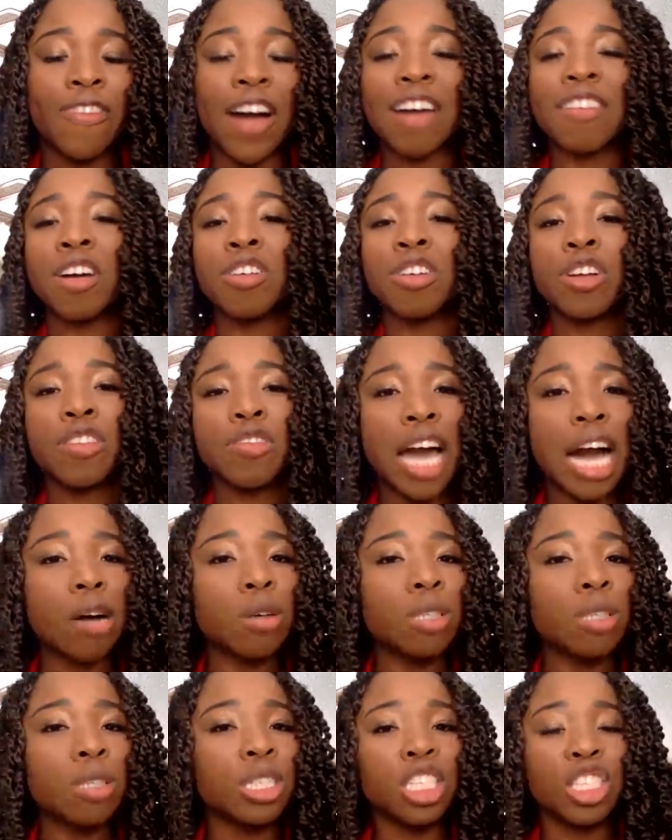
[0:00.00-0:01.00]

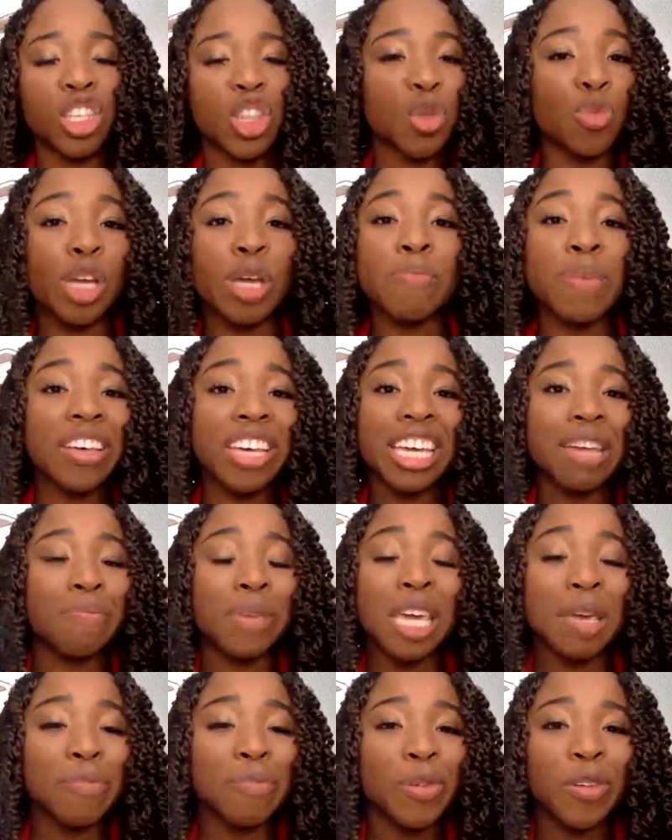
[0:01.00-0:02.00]
500,000 to 3
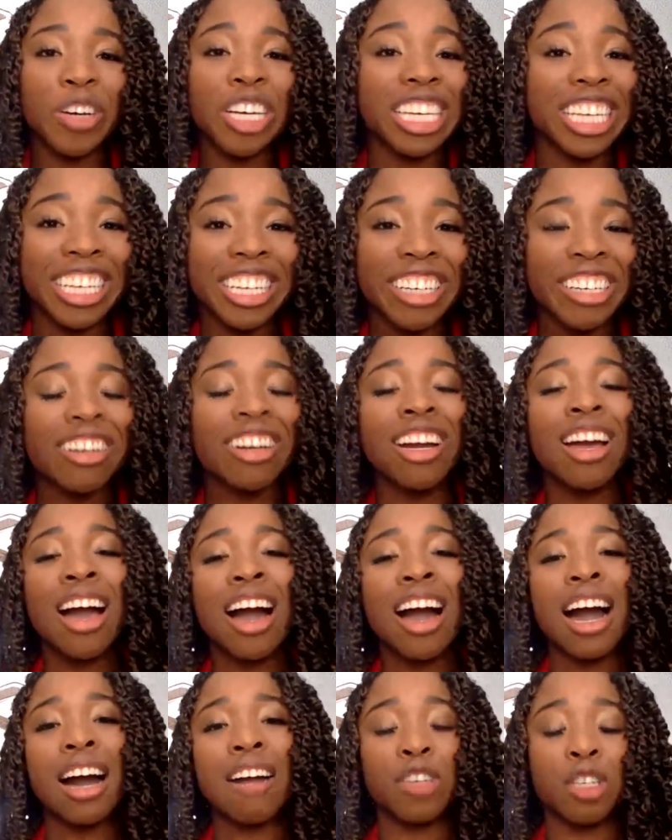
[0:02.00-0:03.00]
million people a year
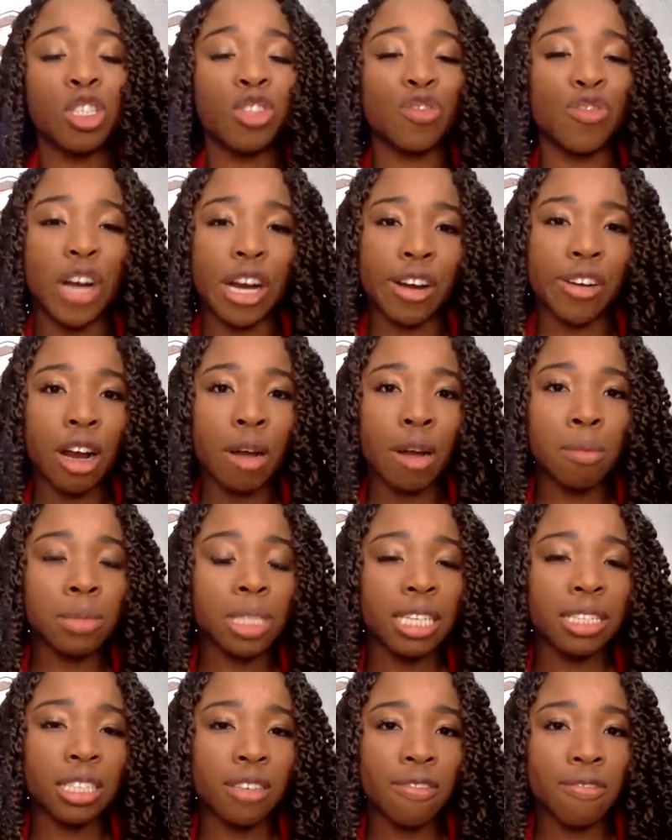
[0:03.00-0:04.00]
have used
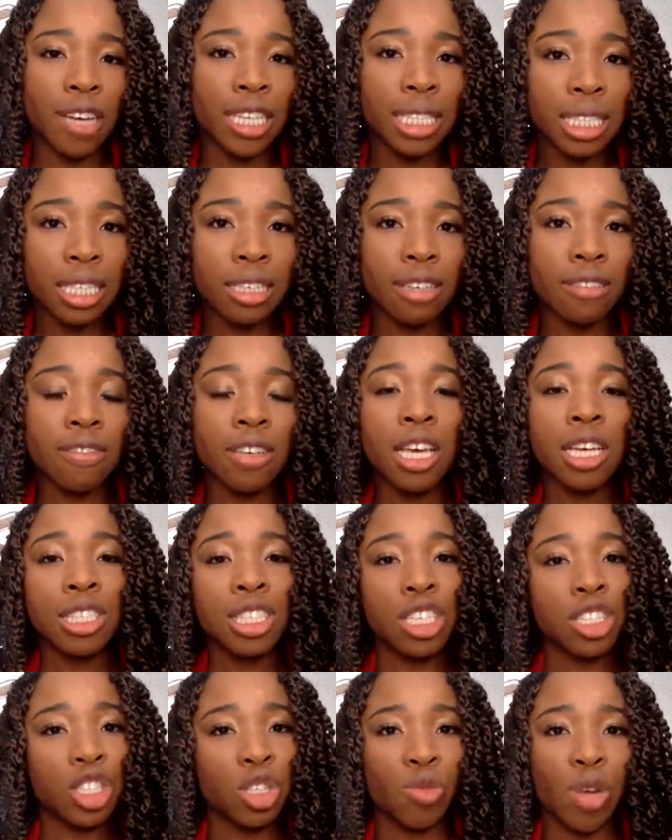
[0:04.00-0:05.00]
firearms in defensive
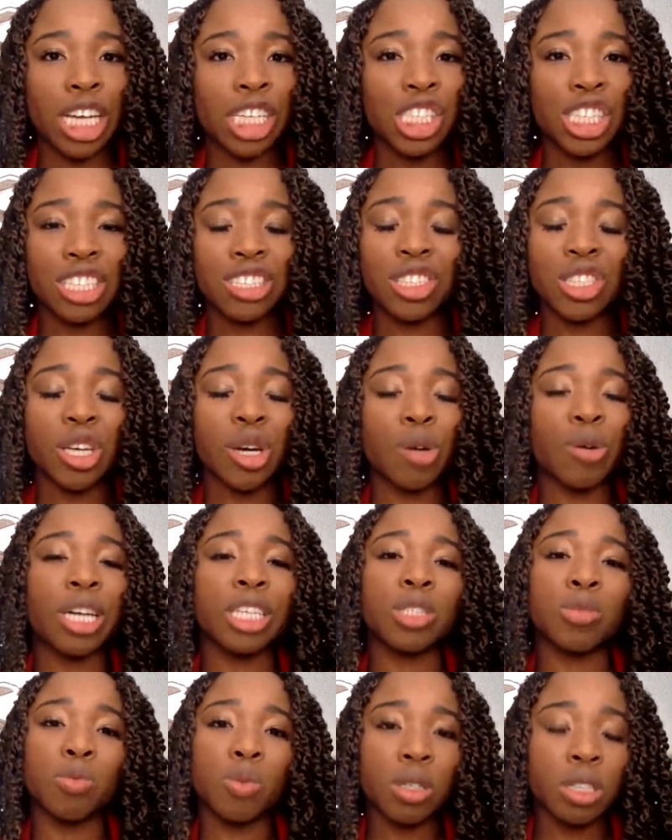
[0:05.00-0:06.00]
situations. So
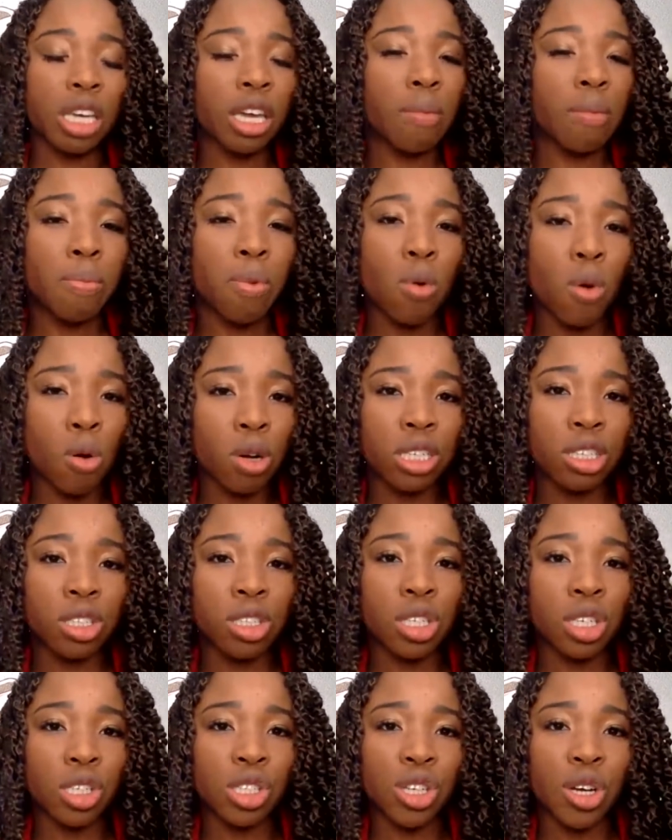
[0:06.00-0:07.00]
it's really
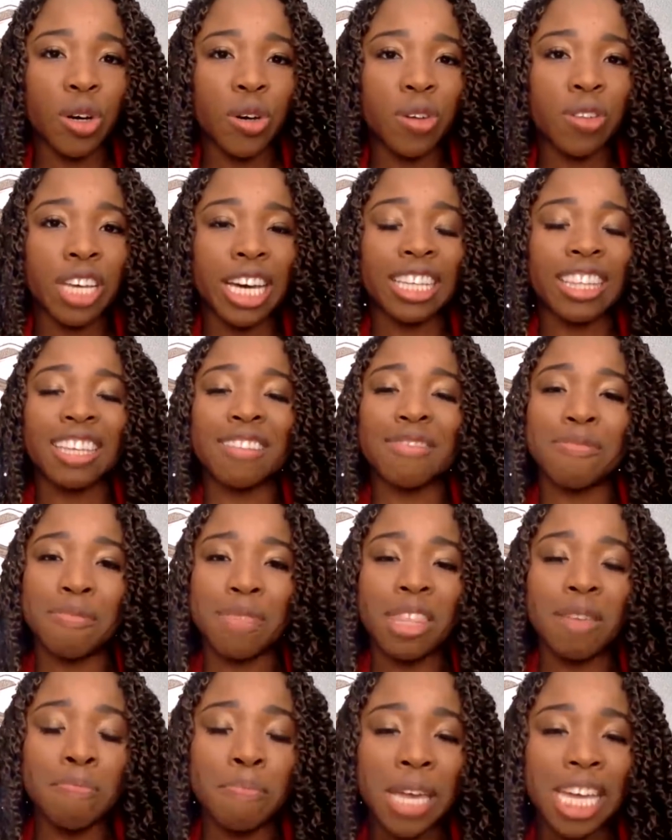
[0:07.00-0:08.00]
important to show that
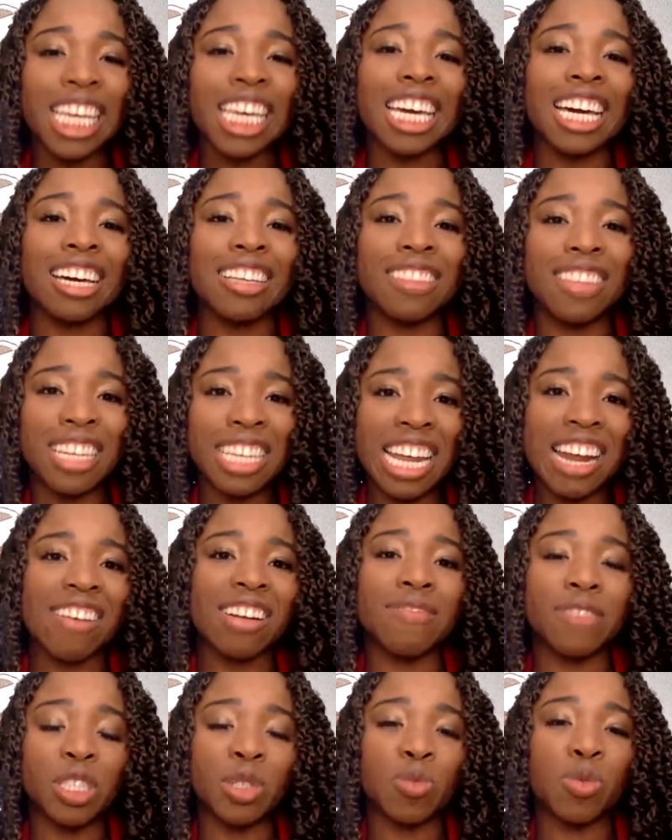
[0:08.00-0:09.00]
the media, the
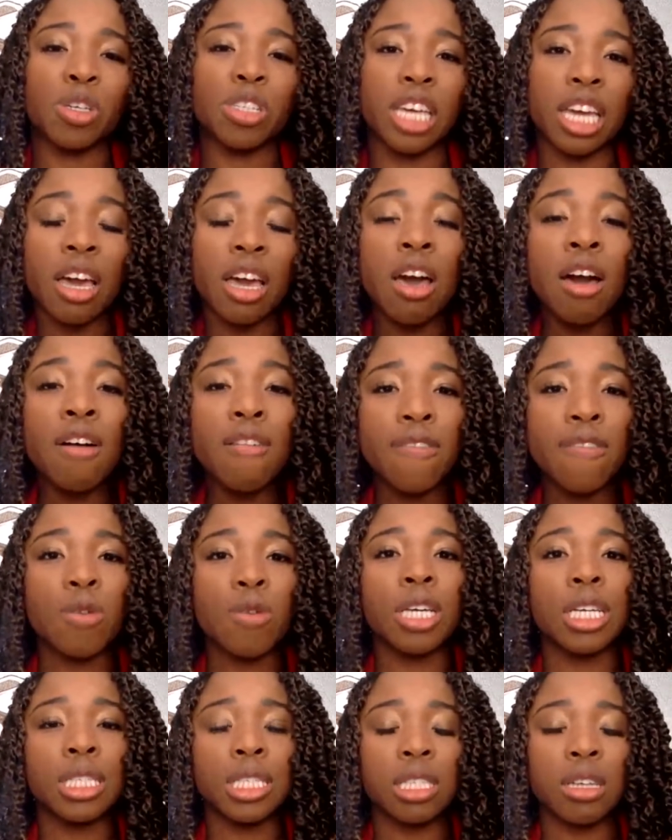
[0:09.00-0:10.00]
narrative is really
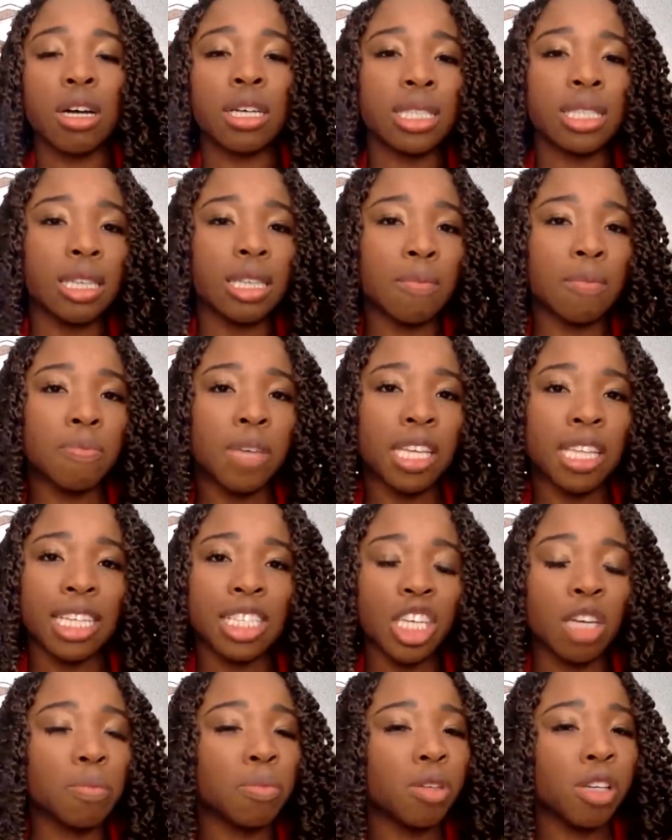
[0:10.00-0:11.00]
focused on something
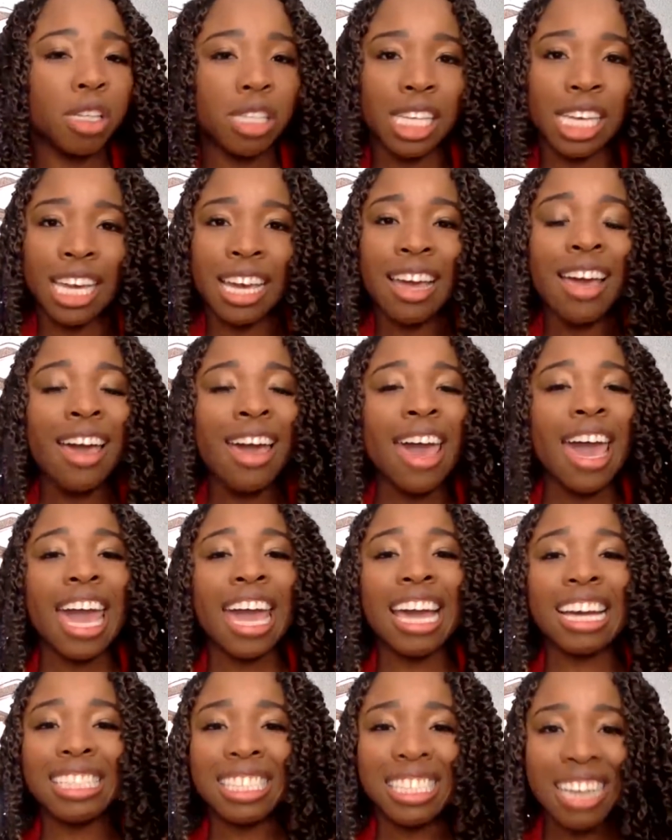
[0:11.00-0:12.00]
that's completely
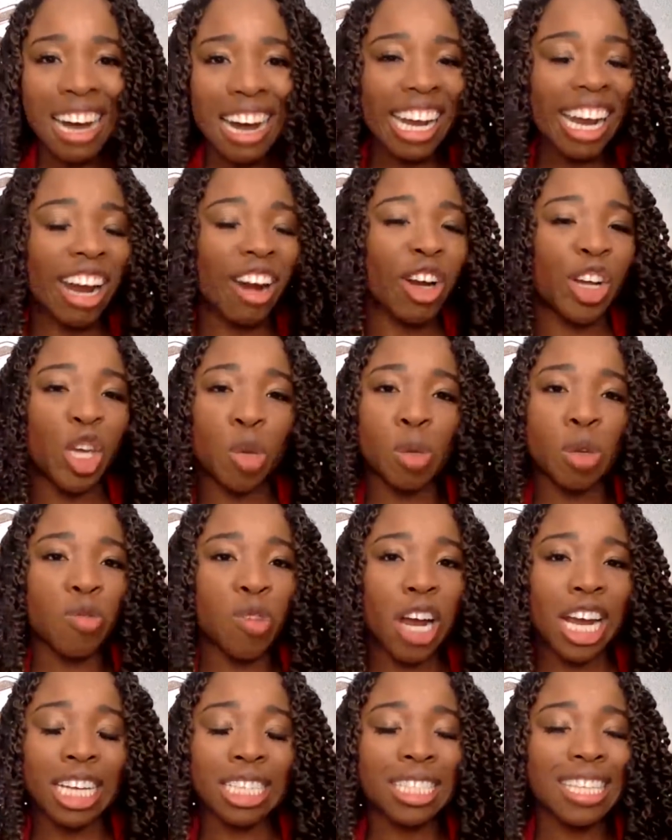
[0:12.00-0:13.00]
anti our
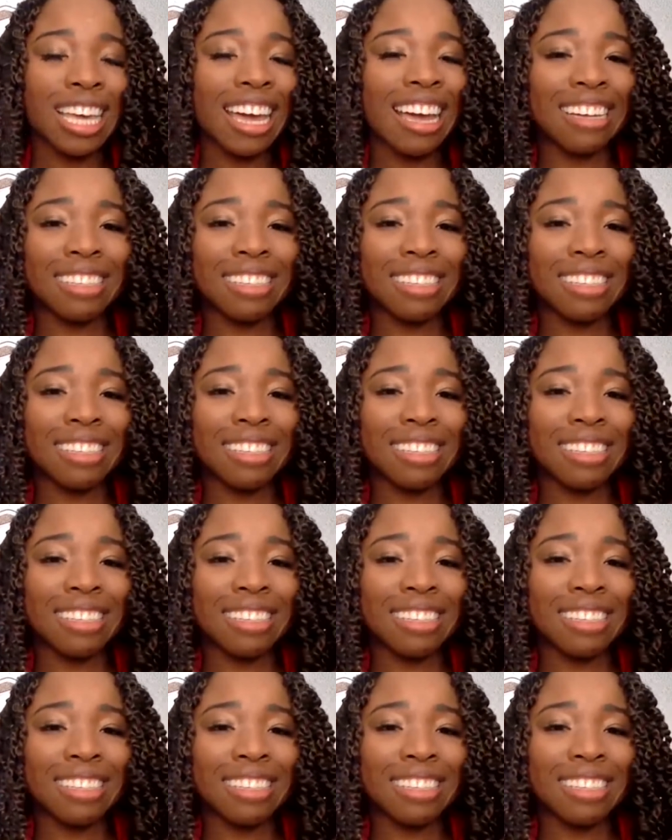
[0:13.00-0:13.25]
human rights,